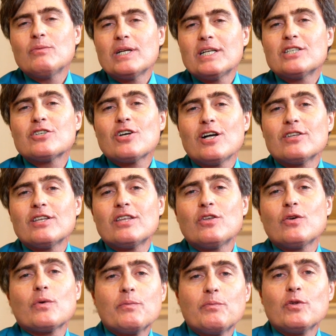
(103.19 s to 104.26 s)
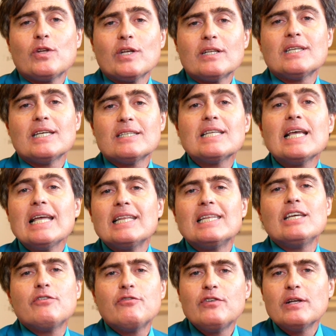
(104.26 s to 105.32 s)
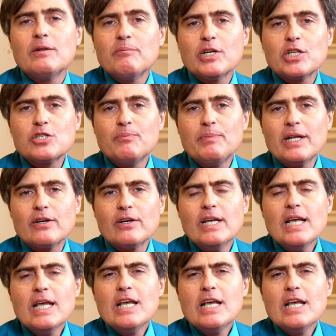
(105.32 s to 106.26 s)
what is called the therapeutic test, they feel much better.